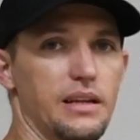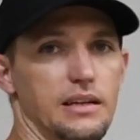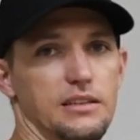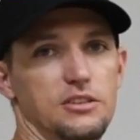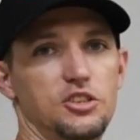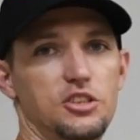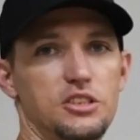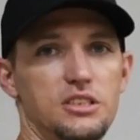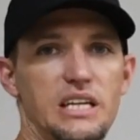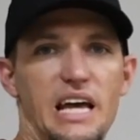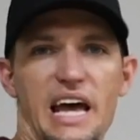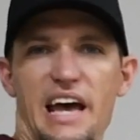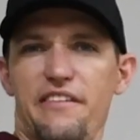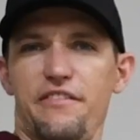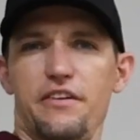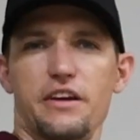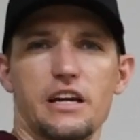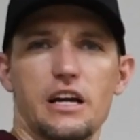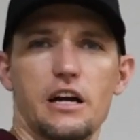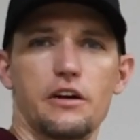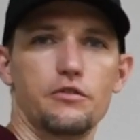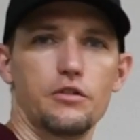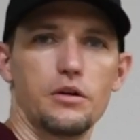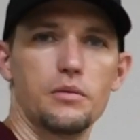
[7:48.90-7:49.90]
just having
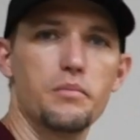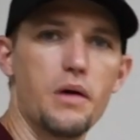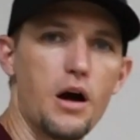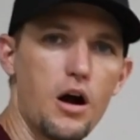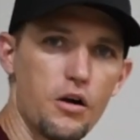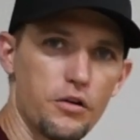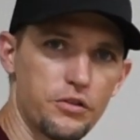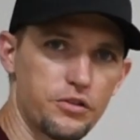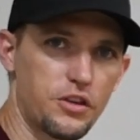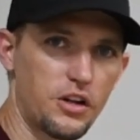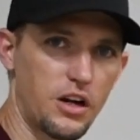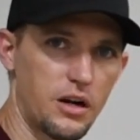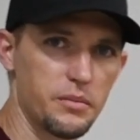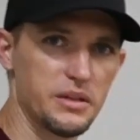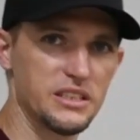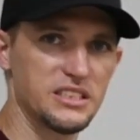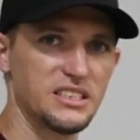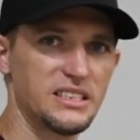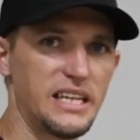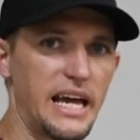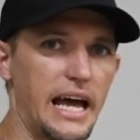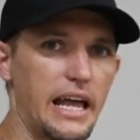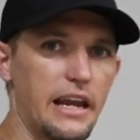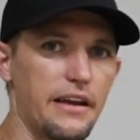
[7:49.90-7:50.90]
a remote
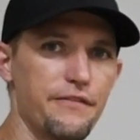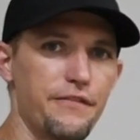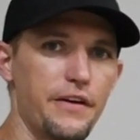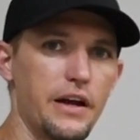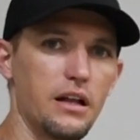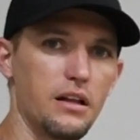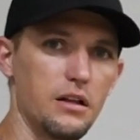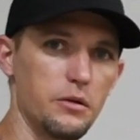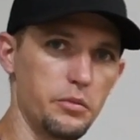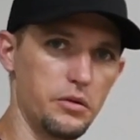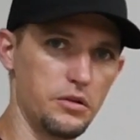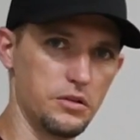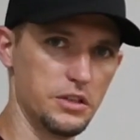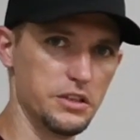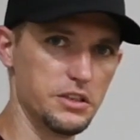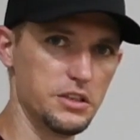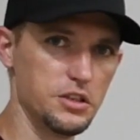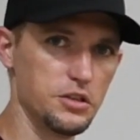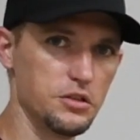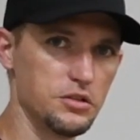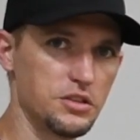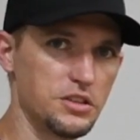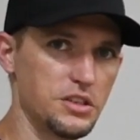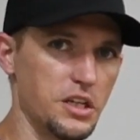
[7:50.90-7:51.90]
thermostat available to
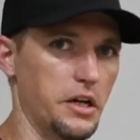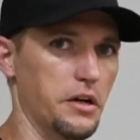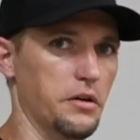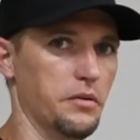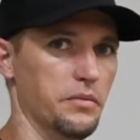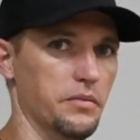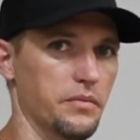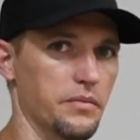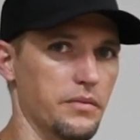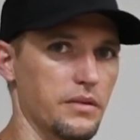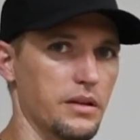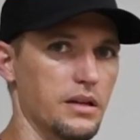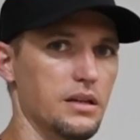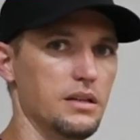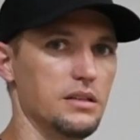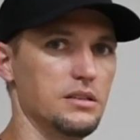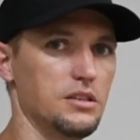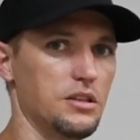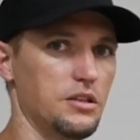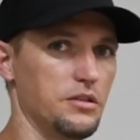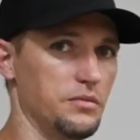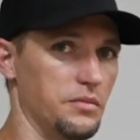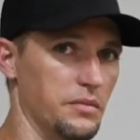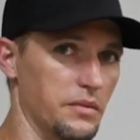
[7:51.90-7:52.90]
do so.
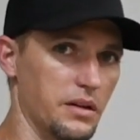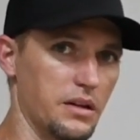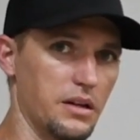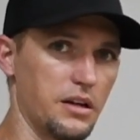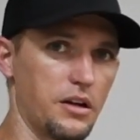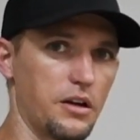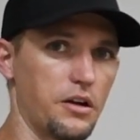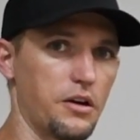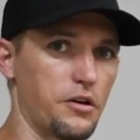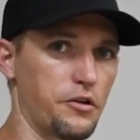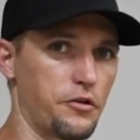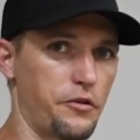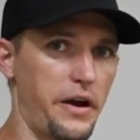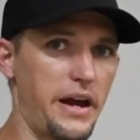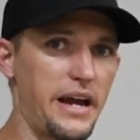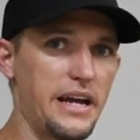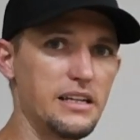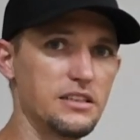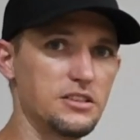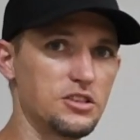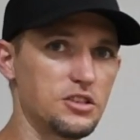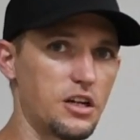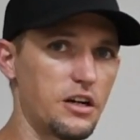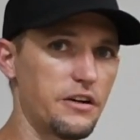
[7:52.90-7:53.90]
So
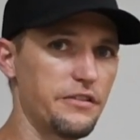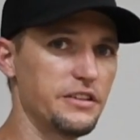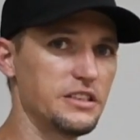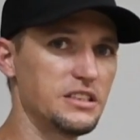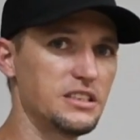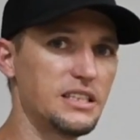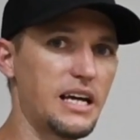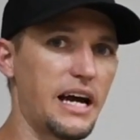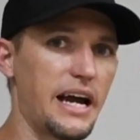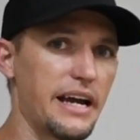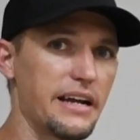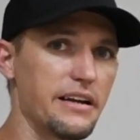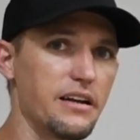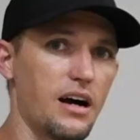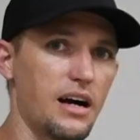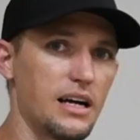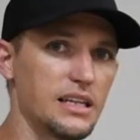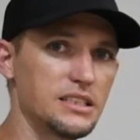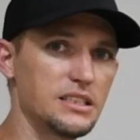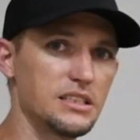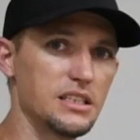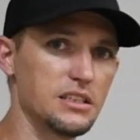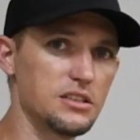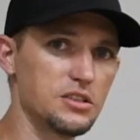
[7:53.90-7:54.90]
great service
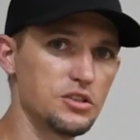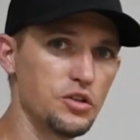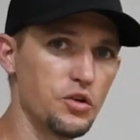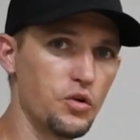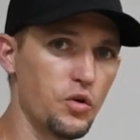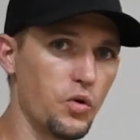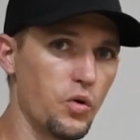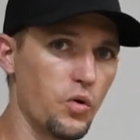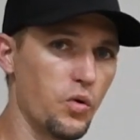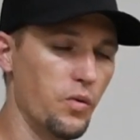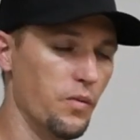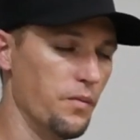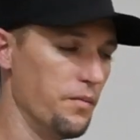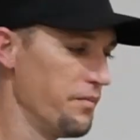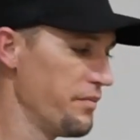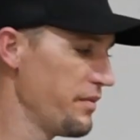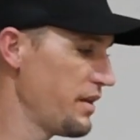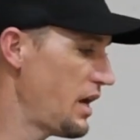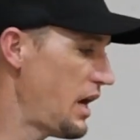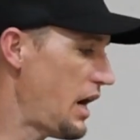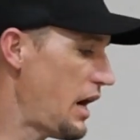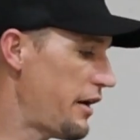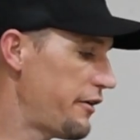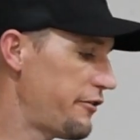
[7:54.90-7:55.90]
diagnostic tool.
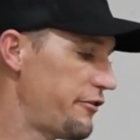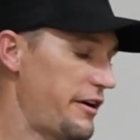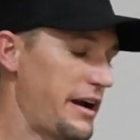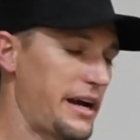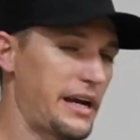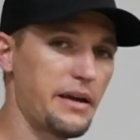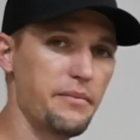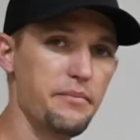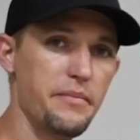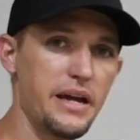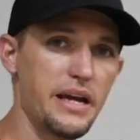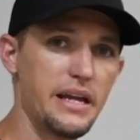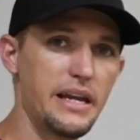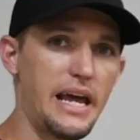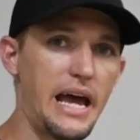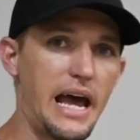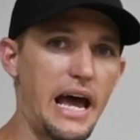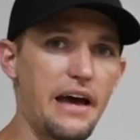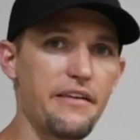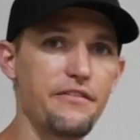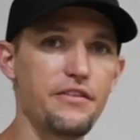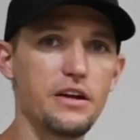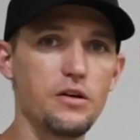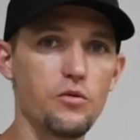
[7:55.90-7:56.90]
I recommend
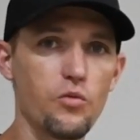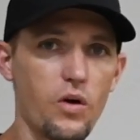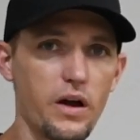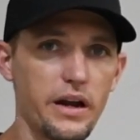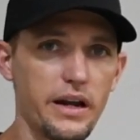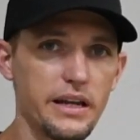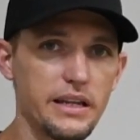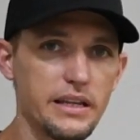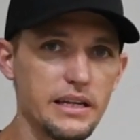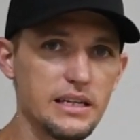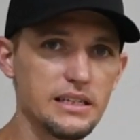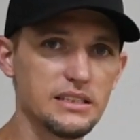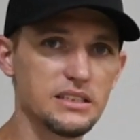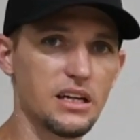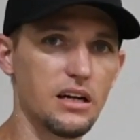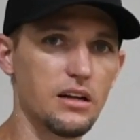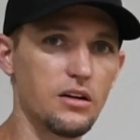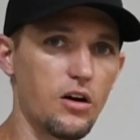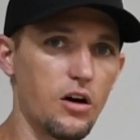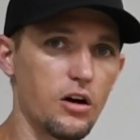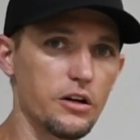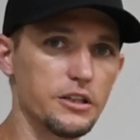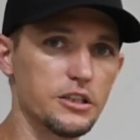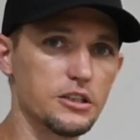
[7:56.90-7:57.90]
having one of these on
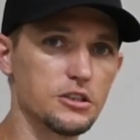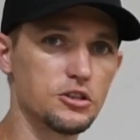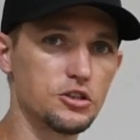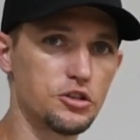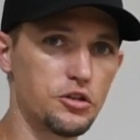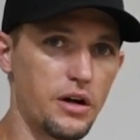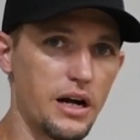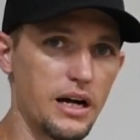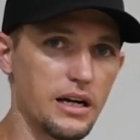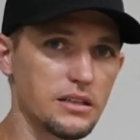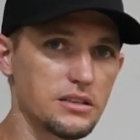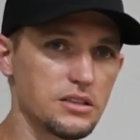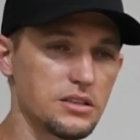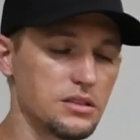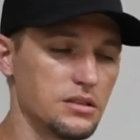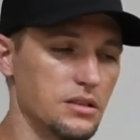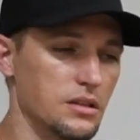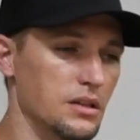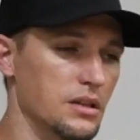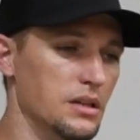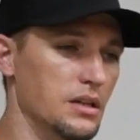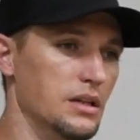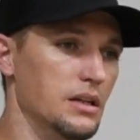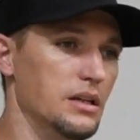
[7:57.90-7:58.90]
all your trucks.
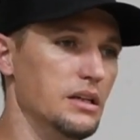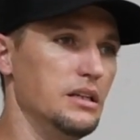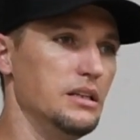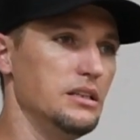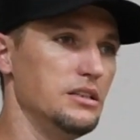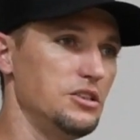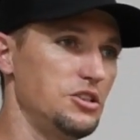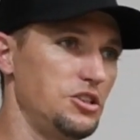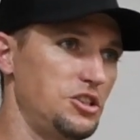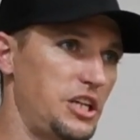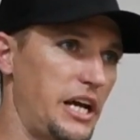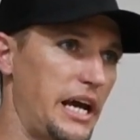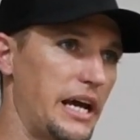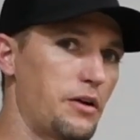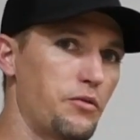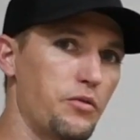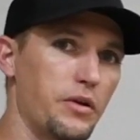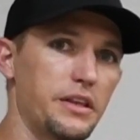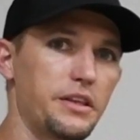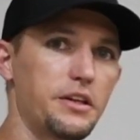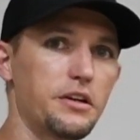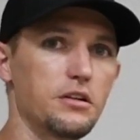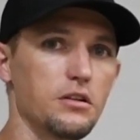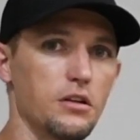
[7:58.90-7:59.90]
Check
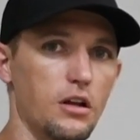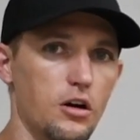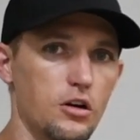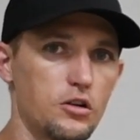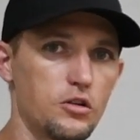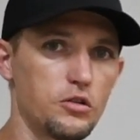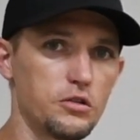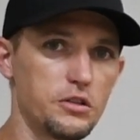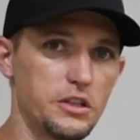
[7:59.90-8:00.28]
with your local